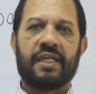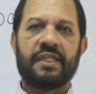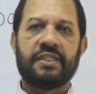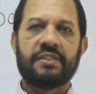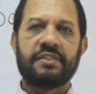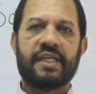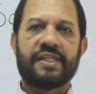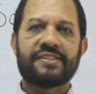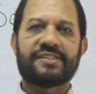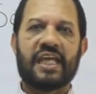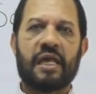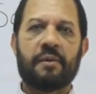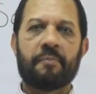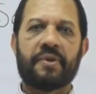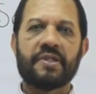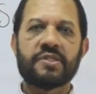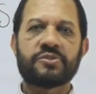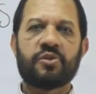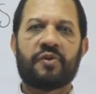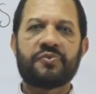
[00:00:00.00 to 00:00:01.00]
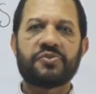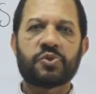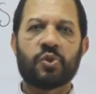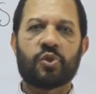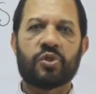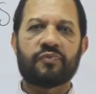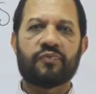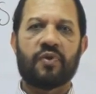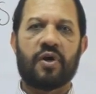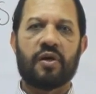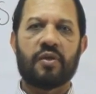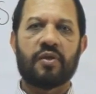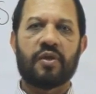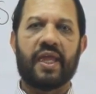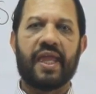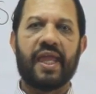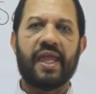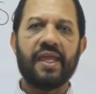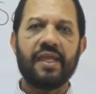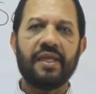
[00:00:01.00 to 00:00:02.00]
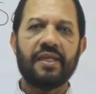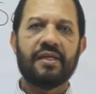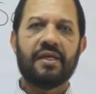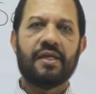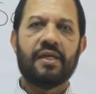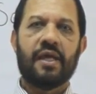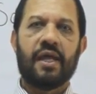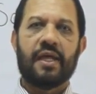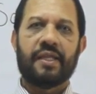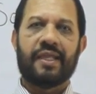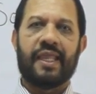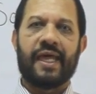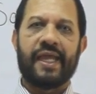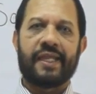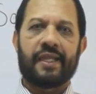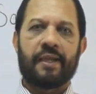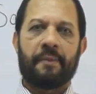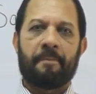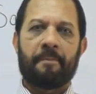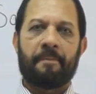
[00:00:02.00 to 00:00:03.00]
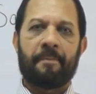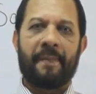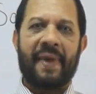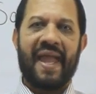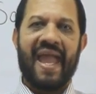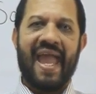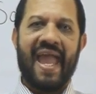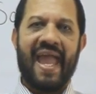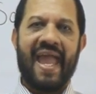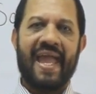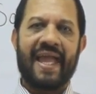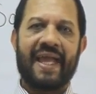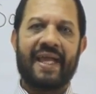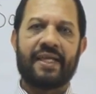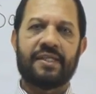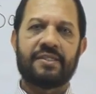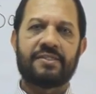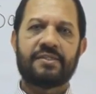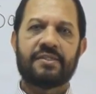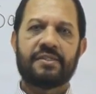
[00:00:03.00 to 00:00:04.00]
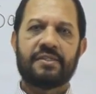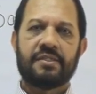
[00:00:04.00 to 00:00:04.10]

in the examples of short vowel A? like mad,